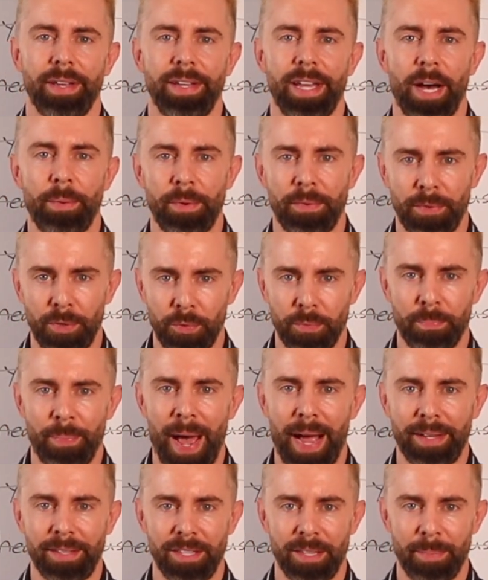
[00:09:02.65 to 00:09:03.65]
And now we've looped
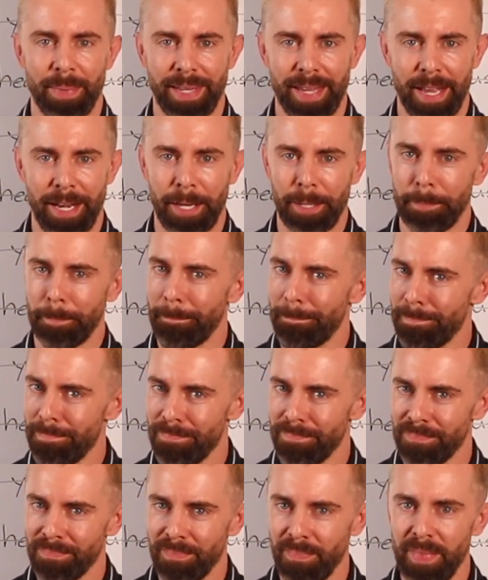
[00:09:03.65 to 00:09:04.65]
back to the beginning.
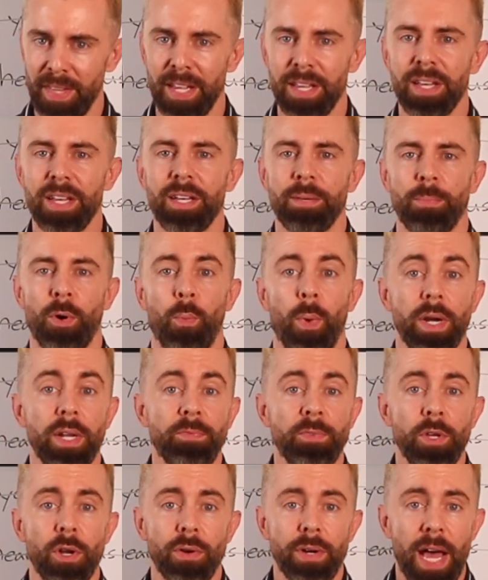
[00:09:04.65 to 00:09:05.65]
But what
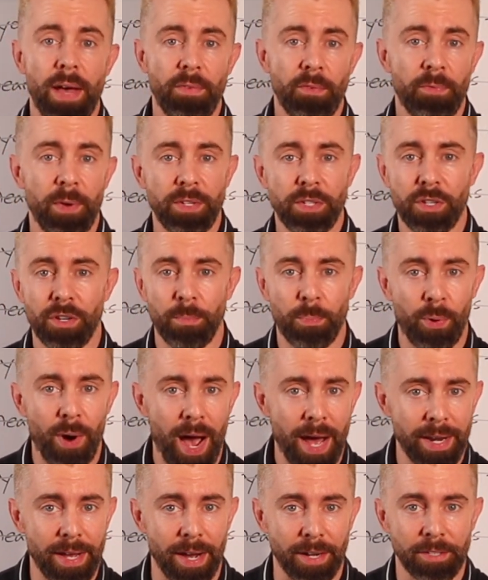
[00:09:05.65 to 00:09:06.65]
if you don't have a physical
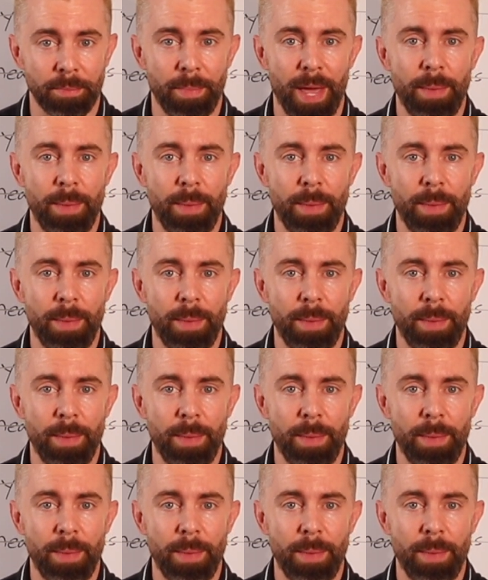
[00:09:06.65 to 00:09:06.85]
product?